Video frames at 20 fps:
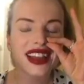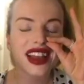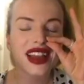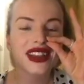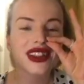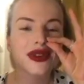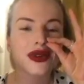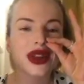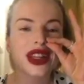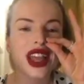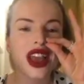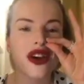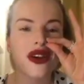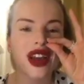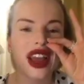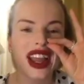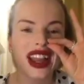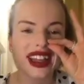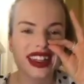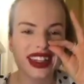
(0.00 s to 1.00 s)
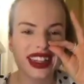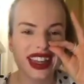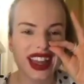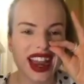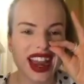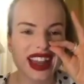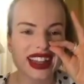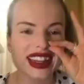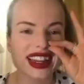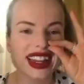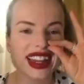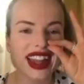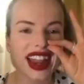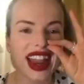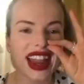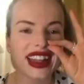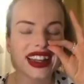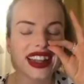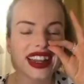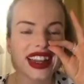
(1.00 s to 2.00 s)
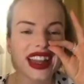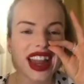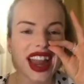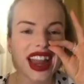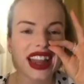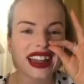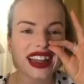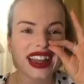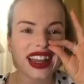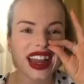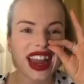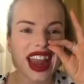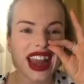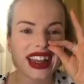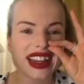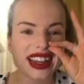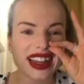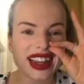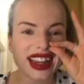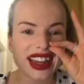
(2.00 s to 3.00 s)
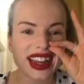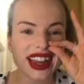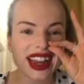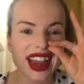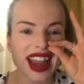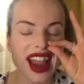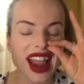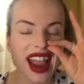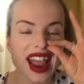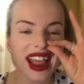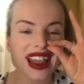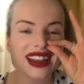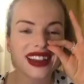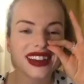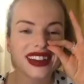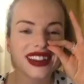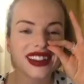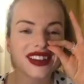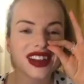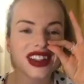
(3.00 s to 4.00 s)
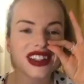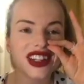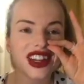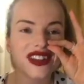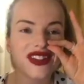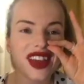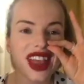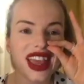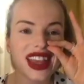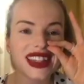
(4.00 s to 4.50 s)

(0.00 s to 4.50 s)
So we're gonna go, nia, nia, nia, nia, nia. Scratch your face.